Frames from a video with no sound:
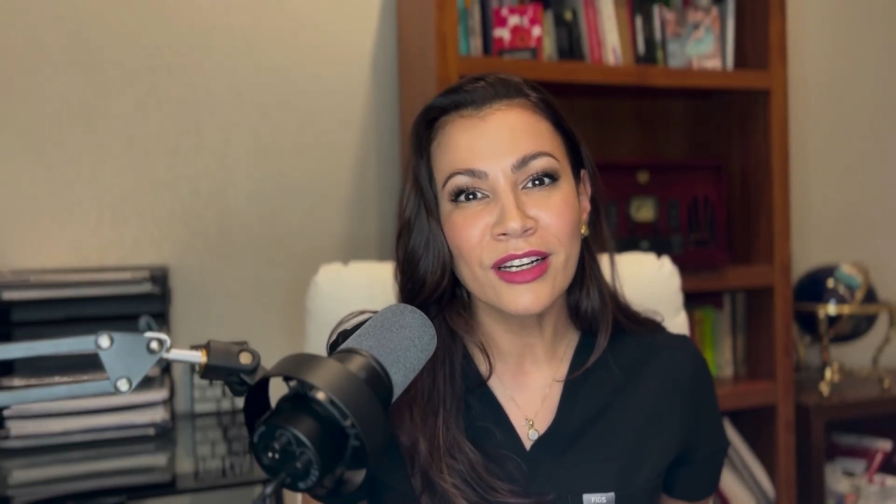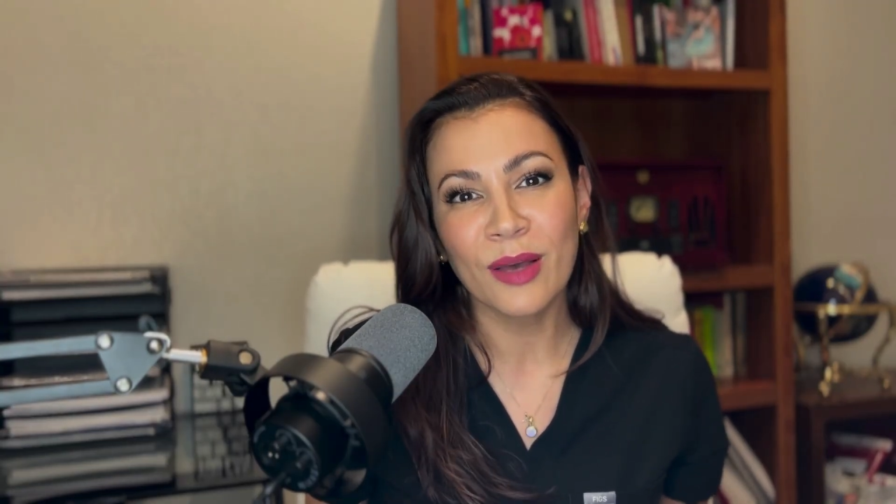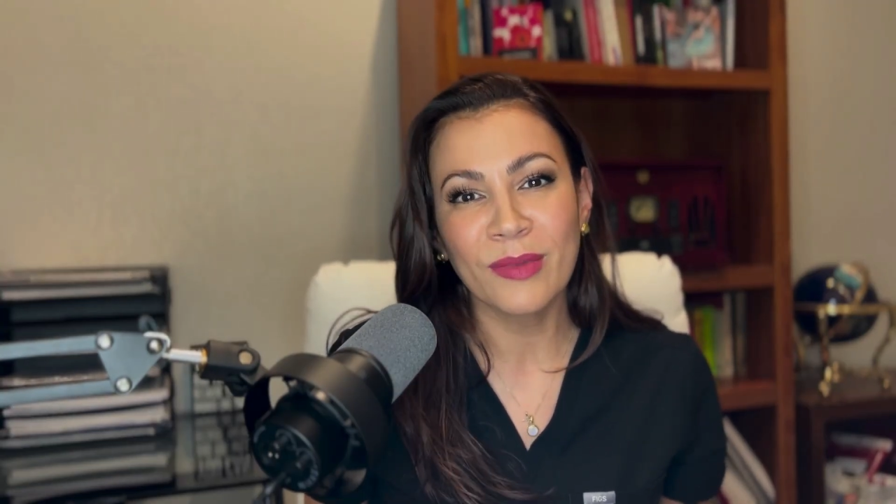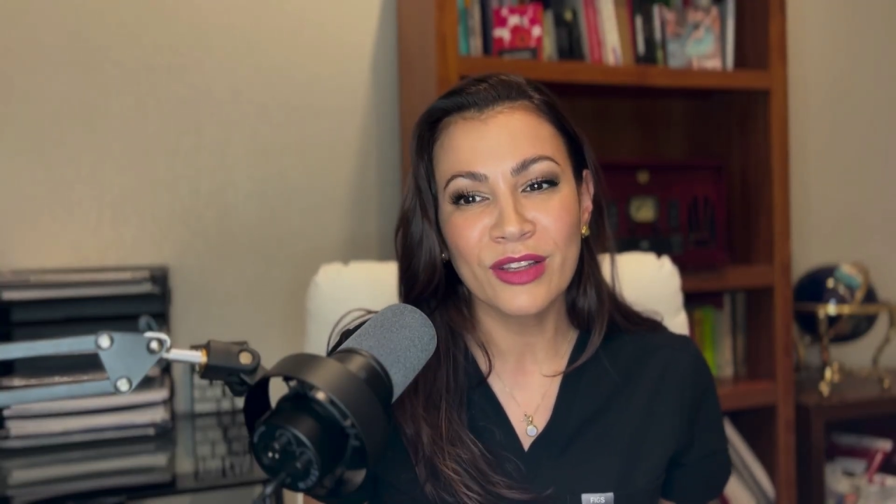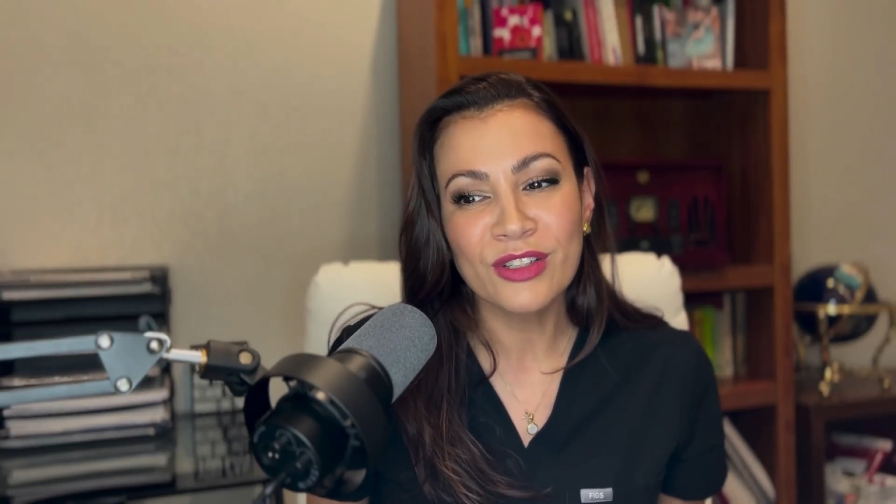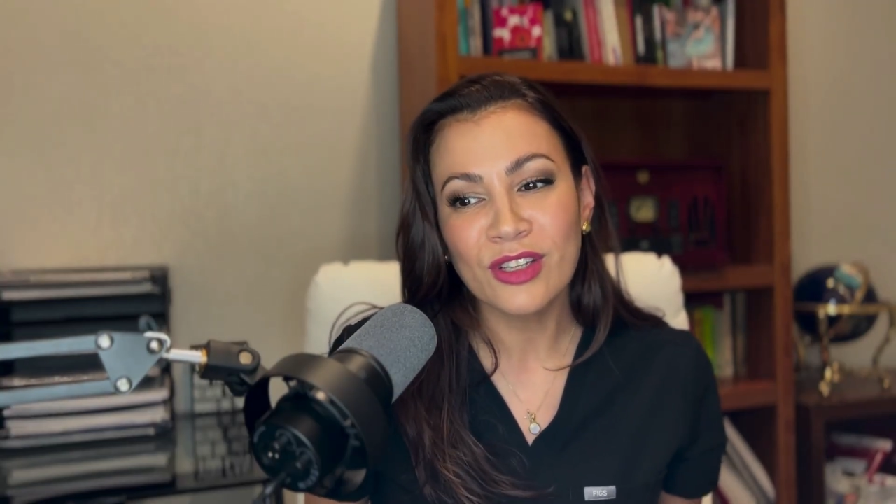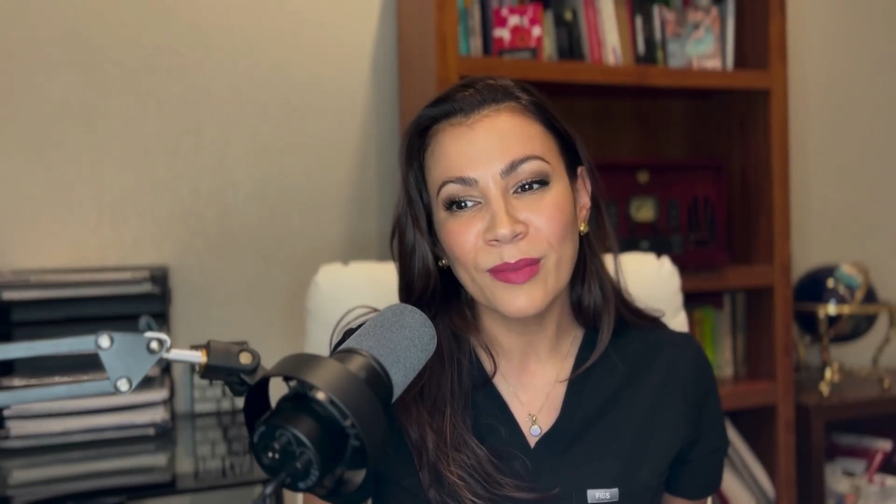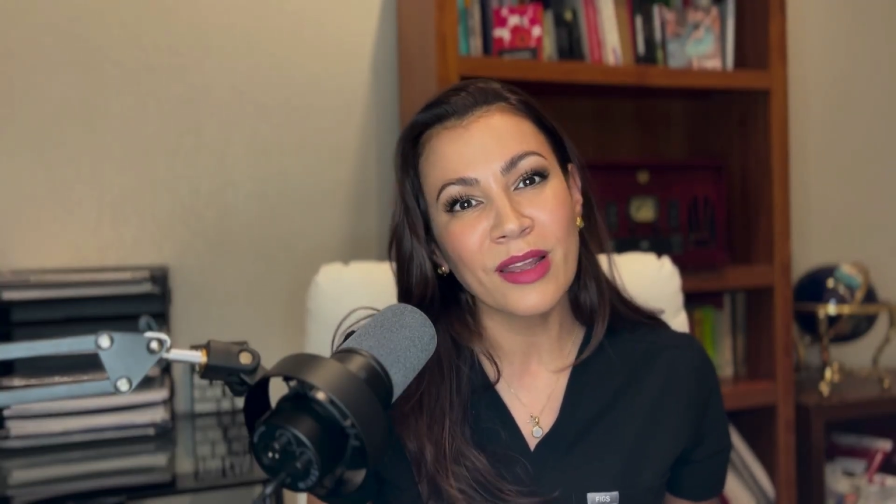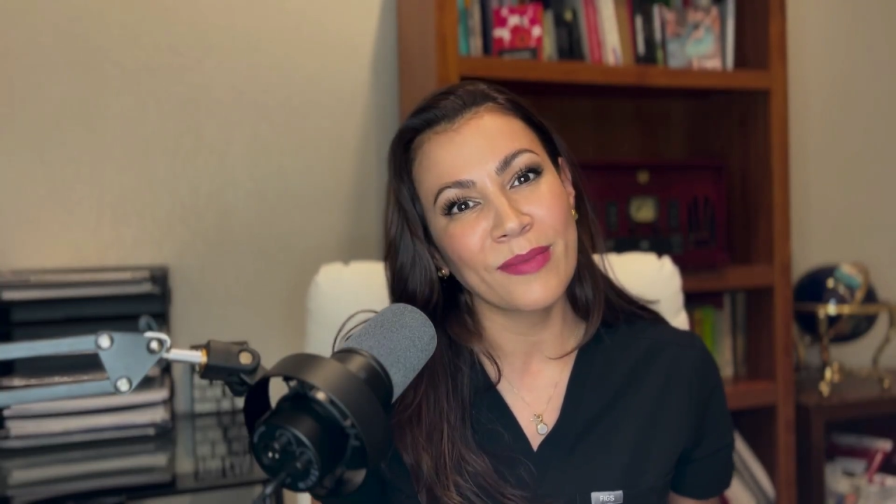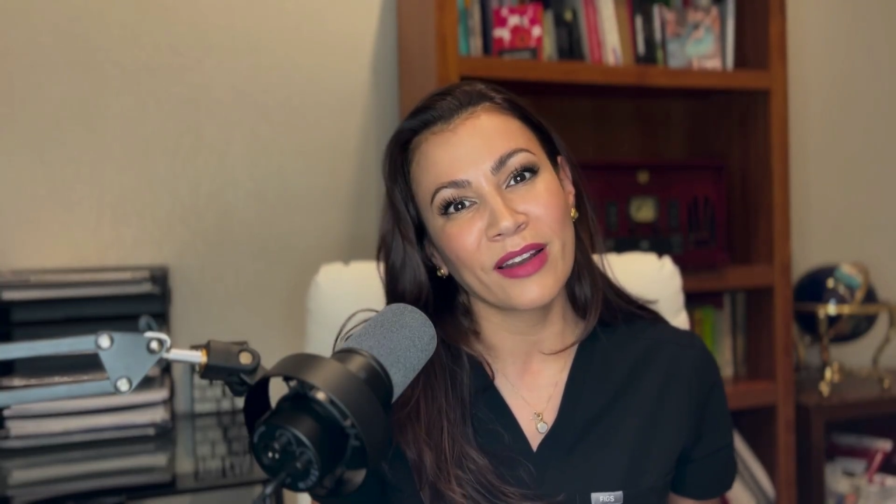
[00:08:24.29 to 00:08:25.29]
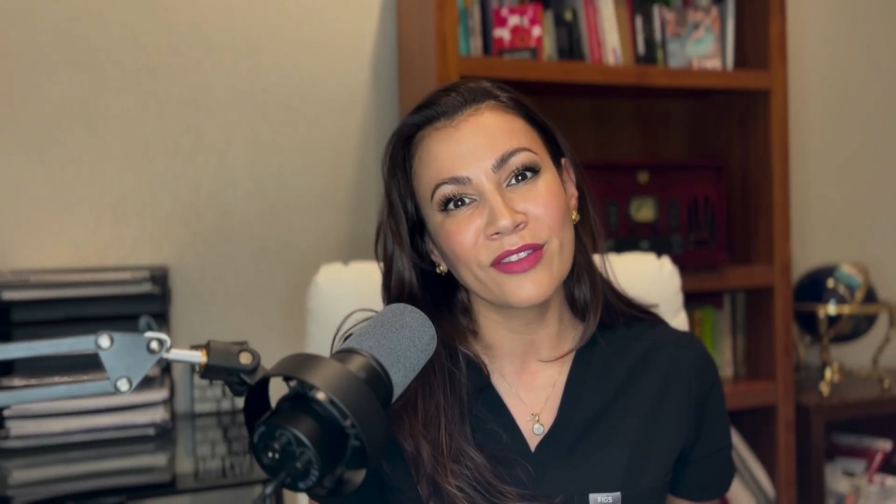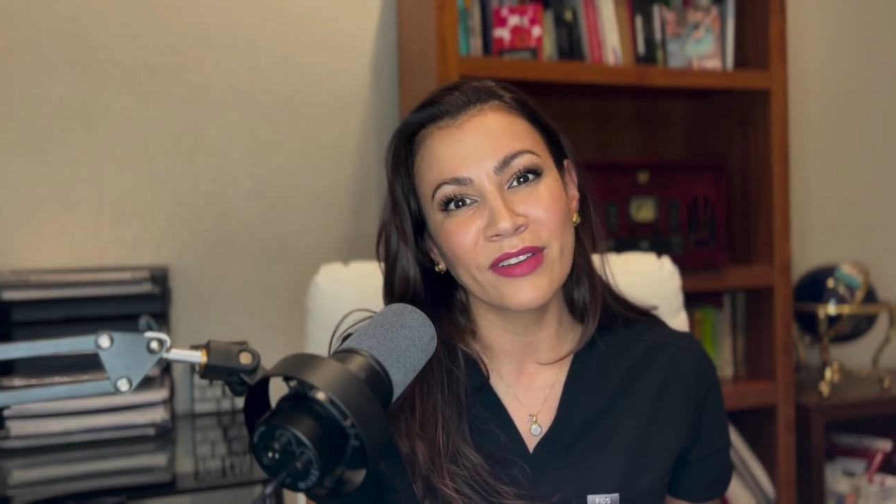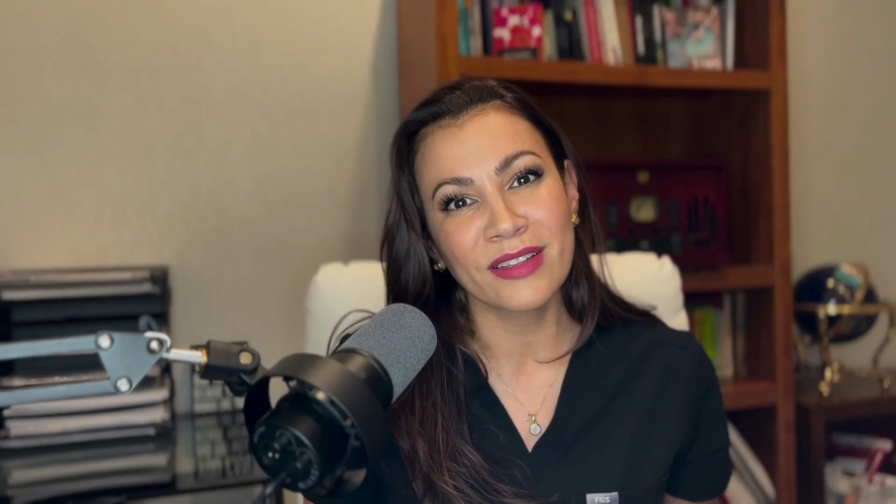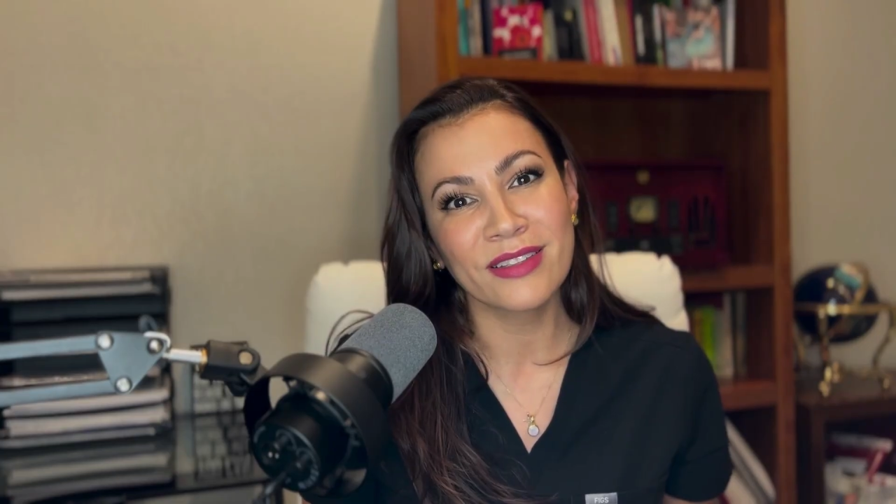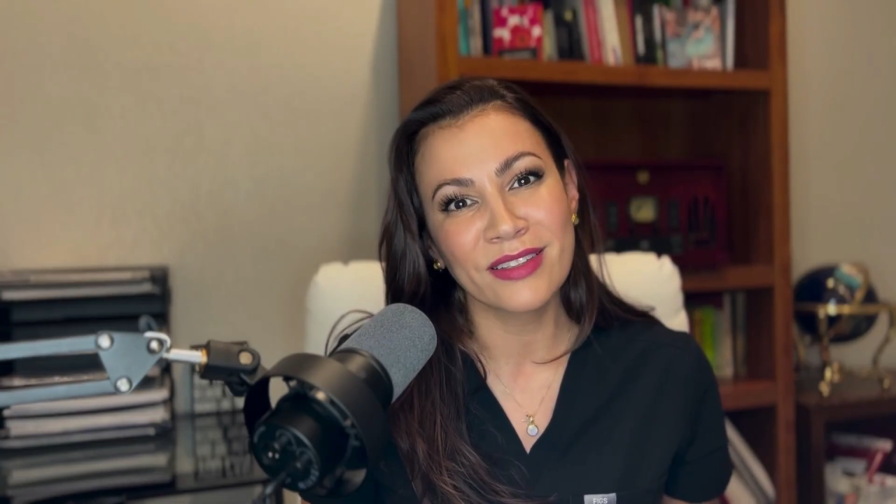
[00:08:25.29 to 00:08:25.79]
I mean, there's so many
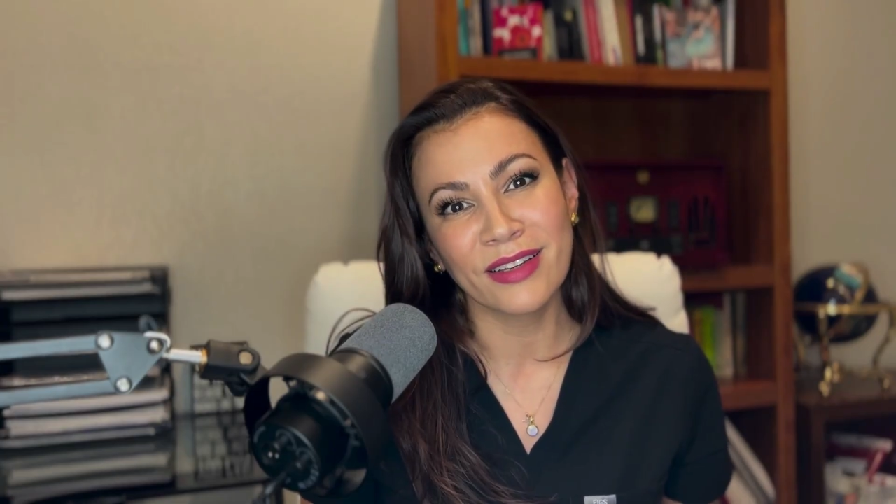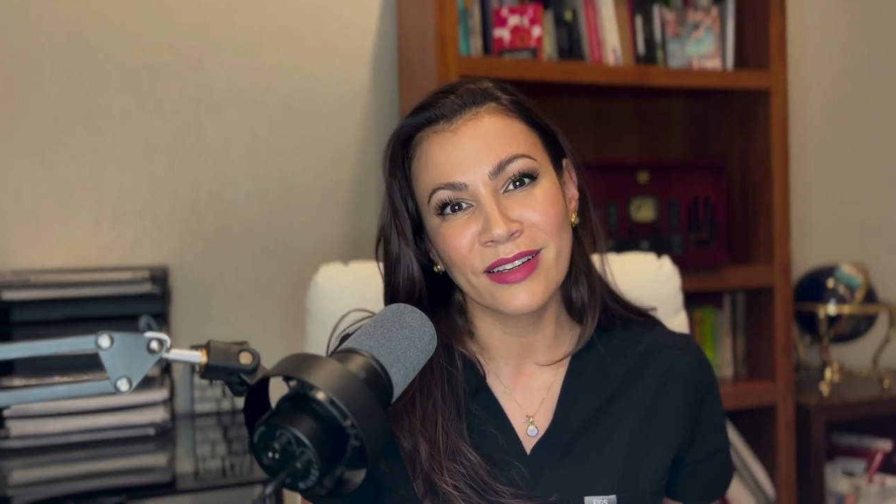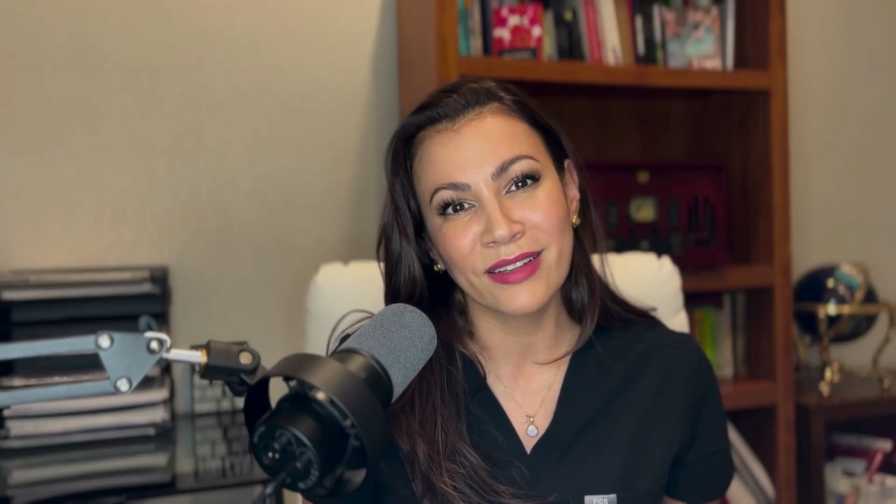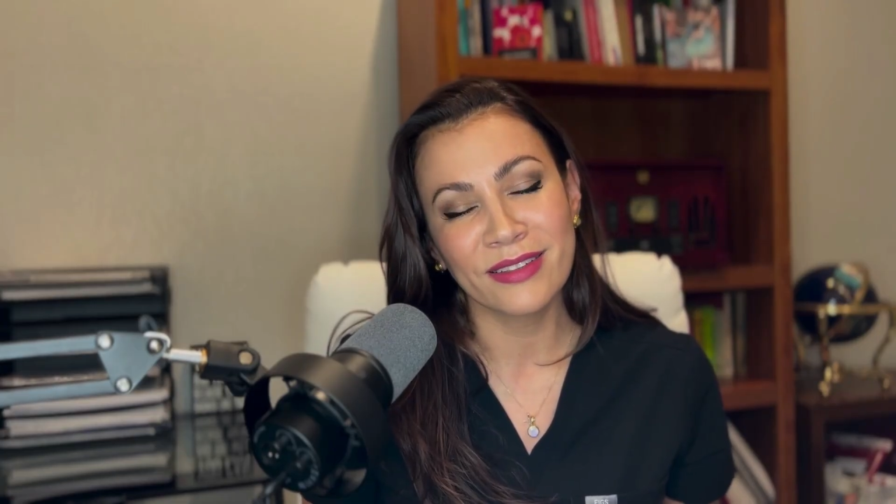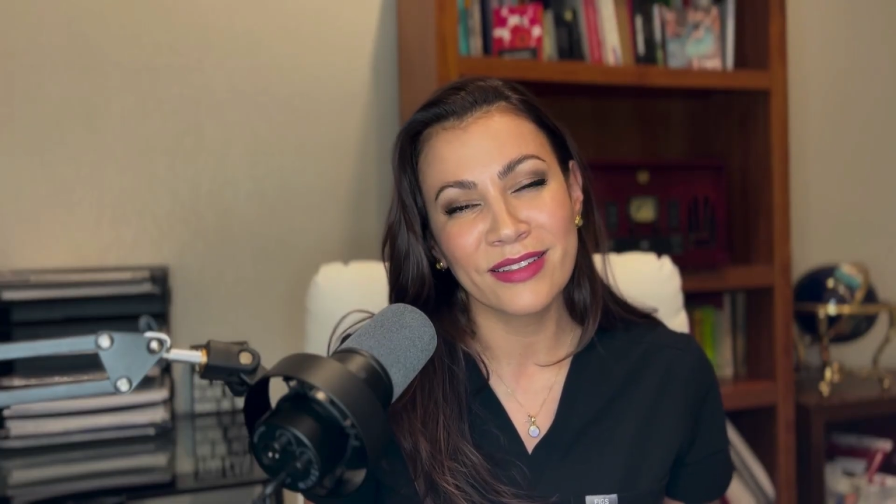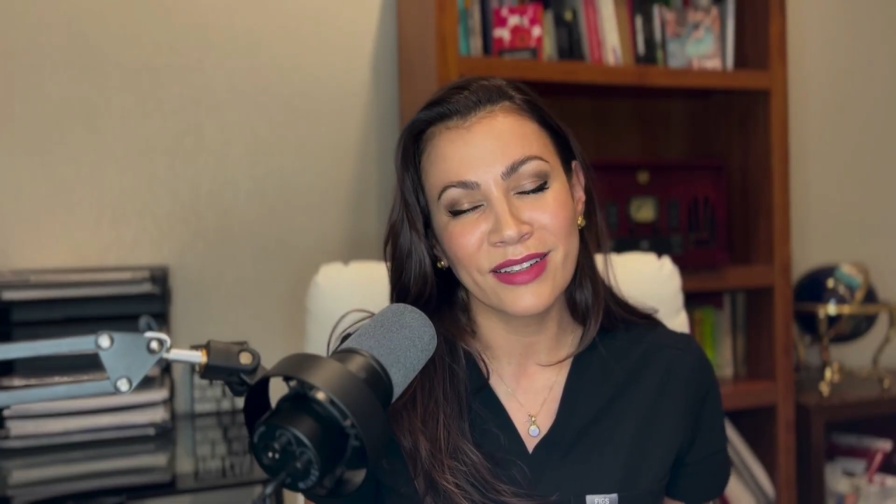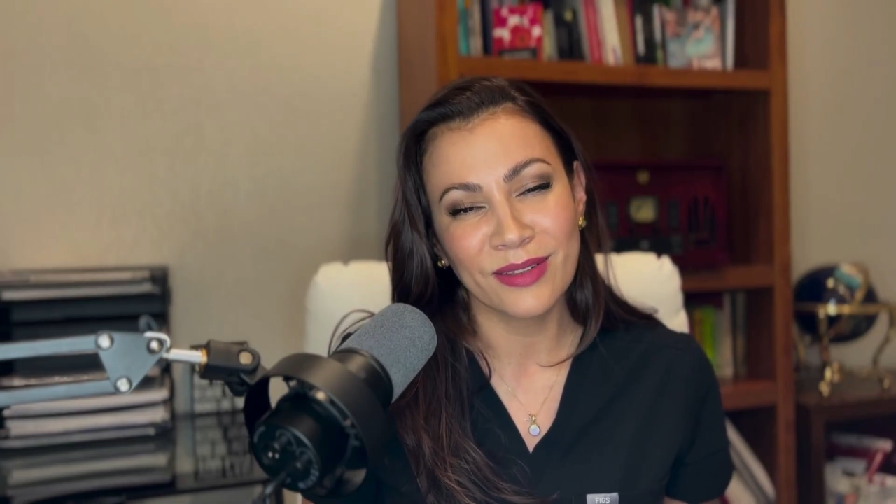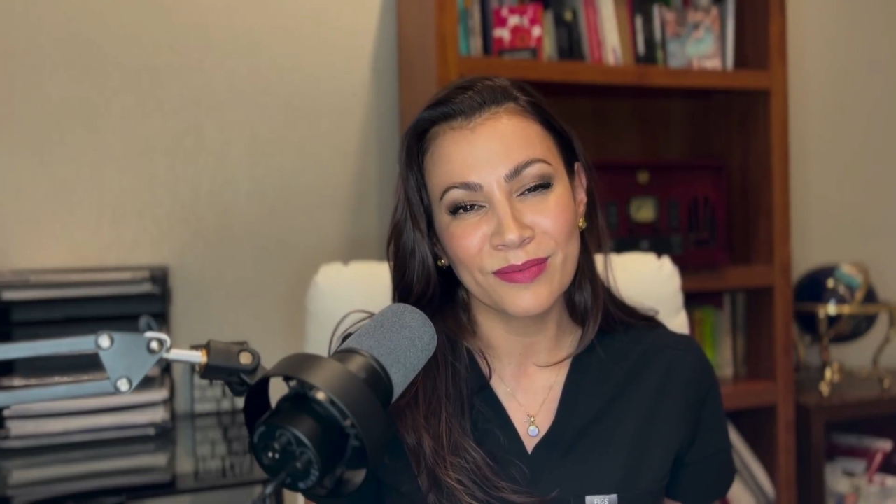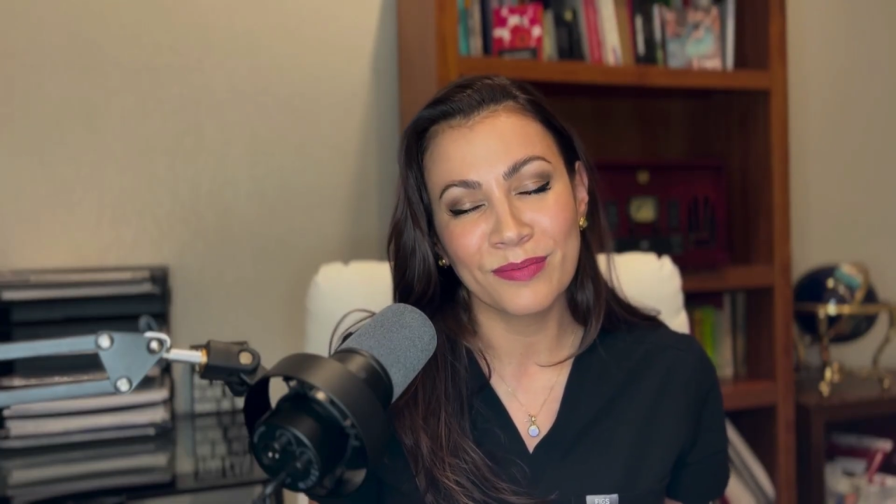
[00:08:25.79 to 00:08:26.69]
benefits to